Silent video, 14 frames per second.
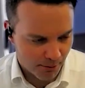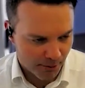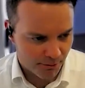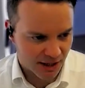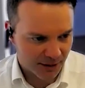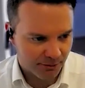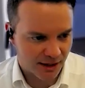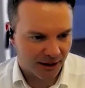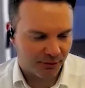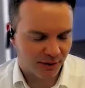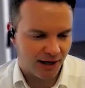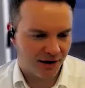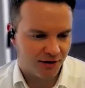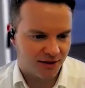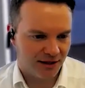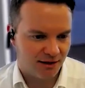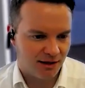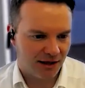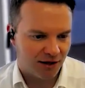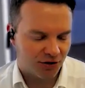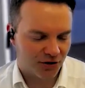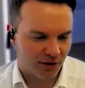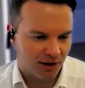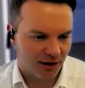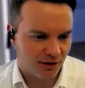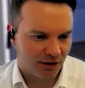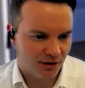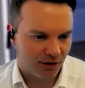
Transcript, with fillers: big, big players in the industry